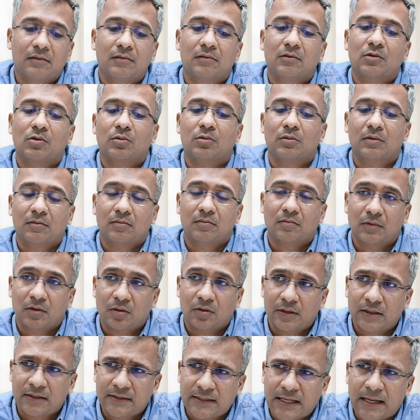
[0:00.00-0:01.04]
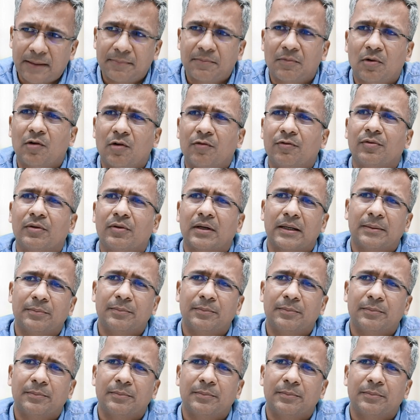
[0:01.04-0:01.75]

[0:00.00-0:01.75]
So the exam of a